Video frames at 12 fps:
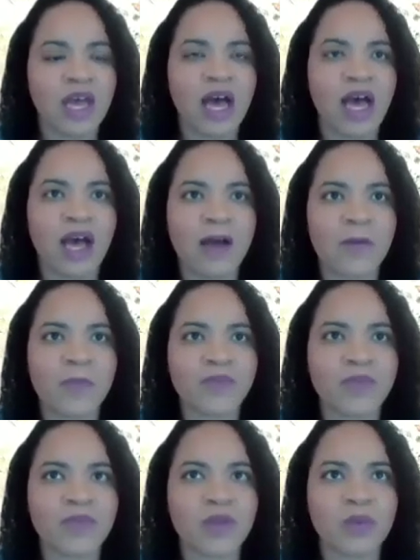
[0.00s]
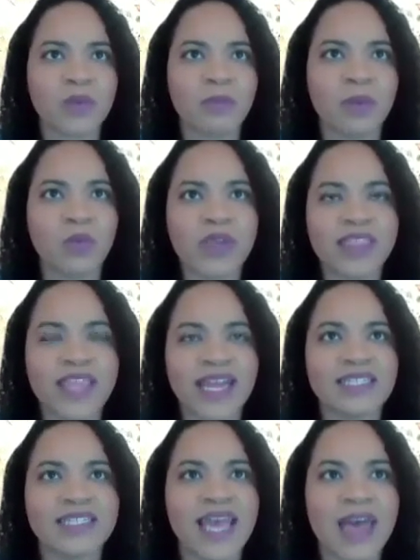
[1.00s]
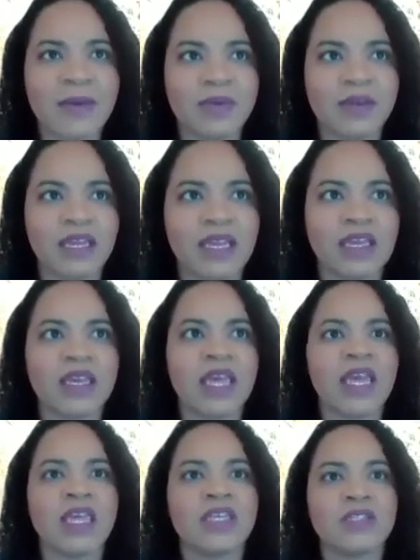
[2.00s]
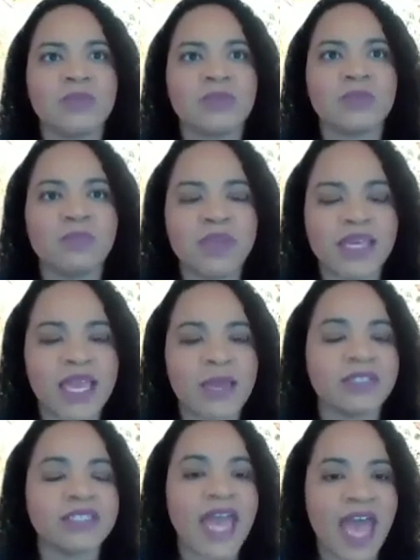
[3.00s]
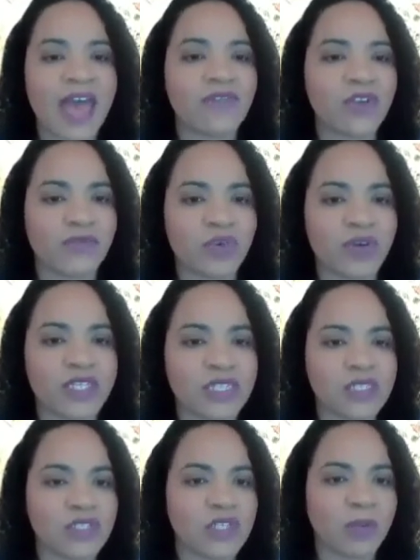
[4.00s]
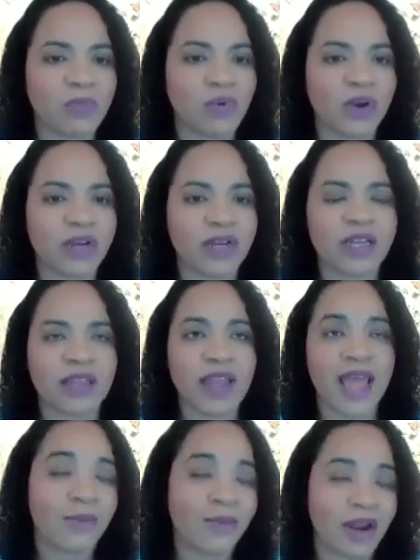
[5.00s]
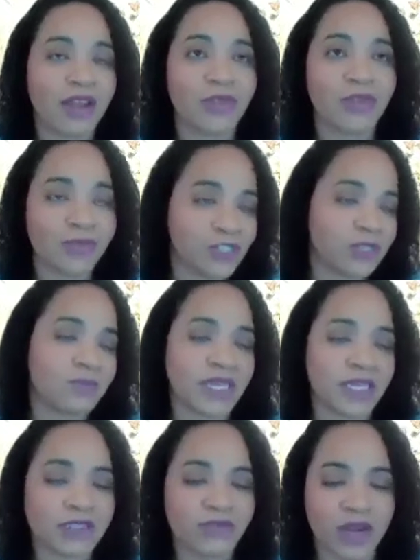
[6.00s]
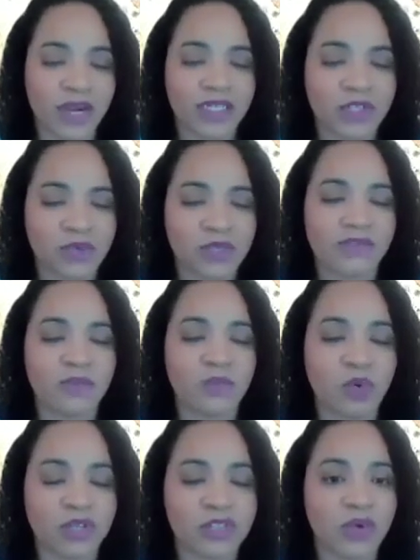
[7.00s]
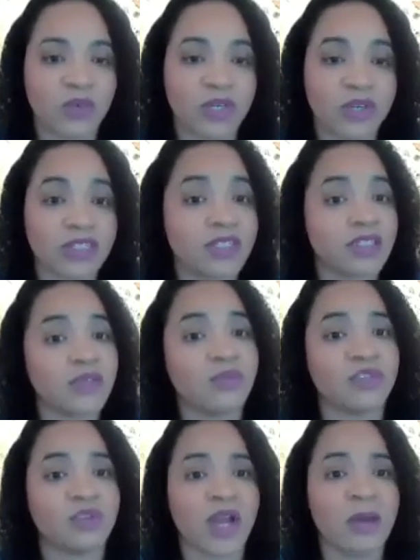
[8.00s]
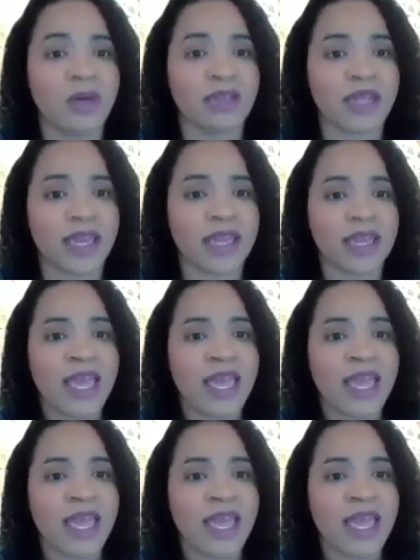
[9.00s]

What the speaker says: But when that is happening, being able to have your voice is so important. And I would argue, just because of what I do, even more so when you're dealing with trauma, like